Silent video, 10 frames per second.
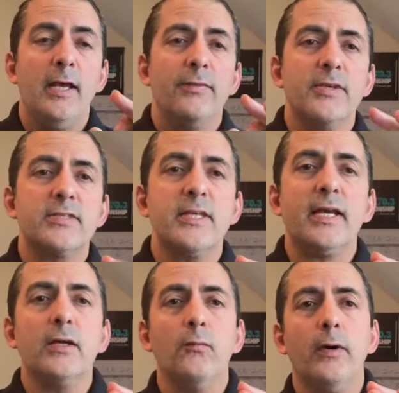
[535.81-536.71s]
The
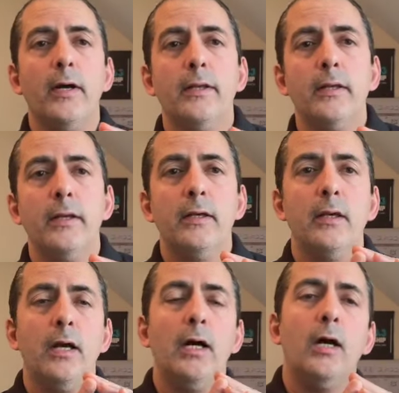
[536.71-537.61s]
second one,
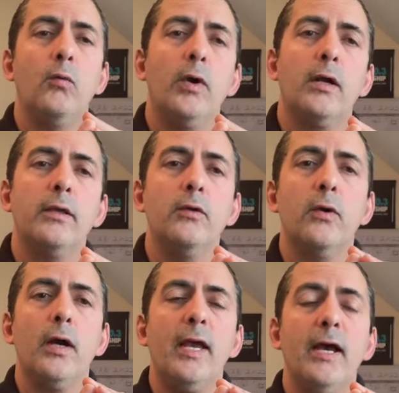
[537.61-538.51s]
where
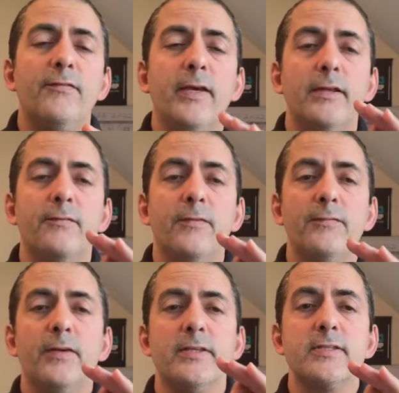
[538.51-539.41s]
you have hit
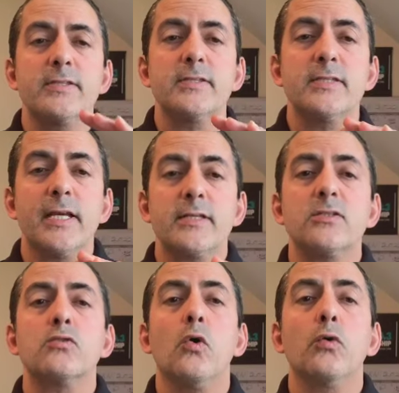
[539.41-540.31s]
56
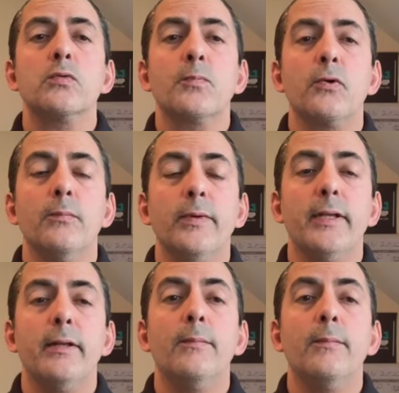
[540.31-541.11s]
strokes per minute,